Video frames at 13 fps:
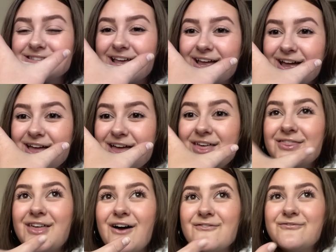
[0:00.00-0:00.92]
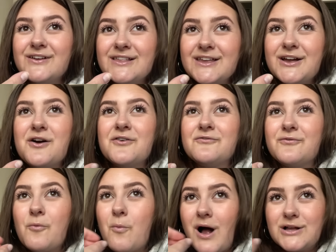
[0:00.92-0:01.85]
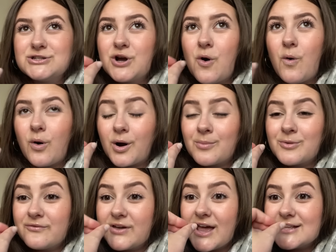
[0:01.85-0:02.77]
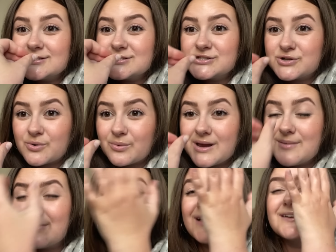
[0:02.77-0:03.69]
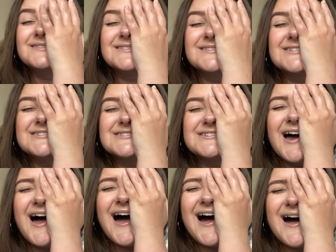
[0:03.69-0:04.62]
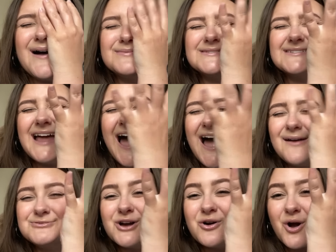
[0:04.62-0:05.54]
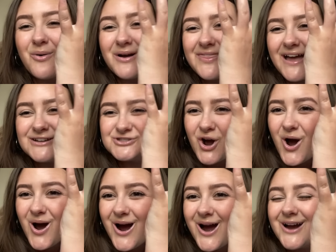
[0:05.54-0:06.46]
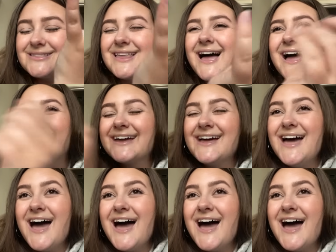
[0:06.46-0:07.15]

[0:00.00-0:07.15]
like that feeling of watching a horror movie and screaming, stop, stop, don't go in that door. Like,